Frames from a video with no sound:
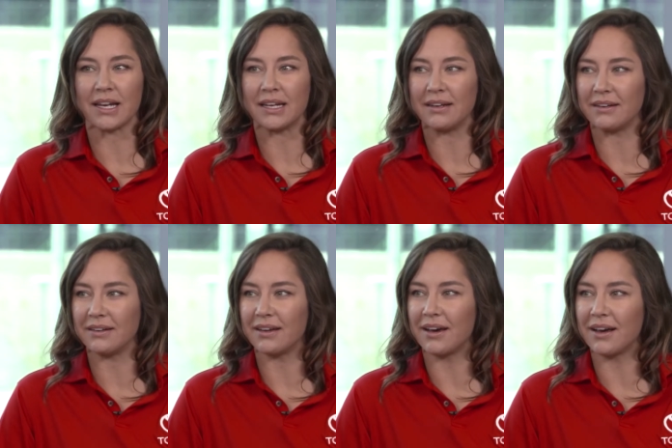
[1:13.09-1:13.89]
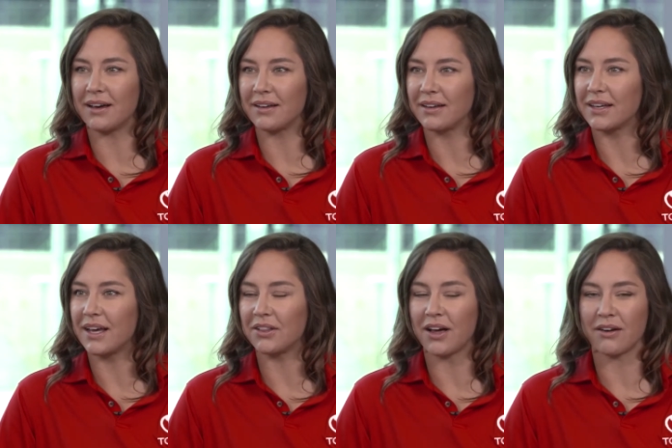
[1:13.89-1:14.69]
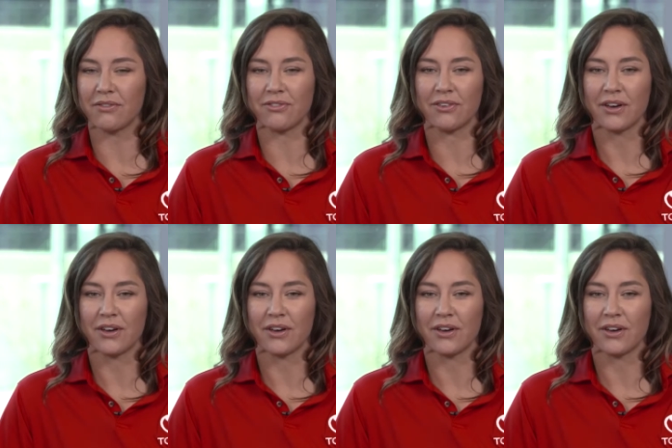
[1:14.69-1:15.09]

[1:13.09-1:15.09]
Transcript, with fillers: And uh, a lot of